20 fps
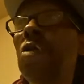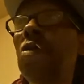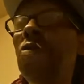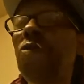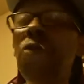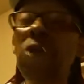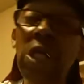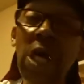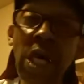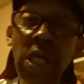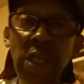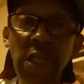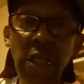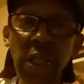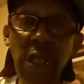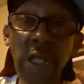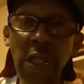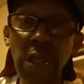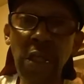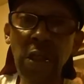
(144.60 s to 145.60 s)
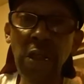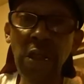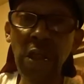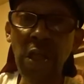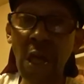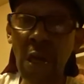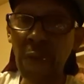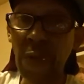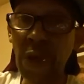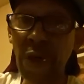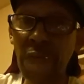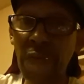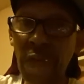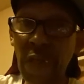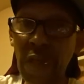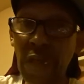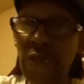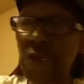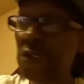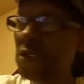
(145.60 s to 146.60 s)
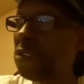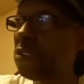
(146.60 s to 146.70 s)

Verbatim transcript: When I see young motherfuckers,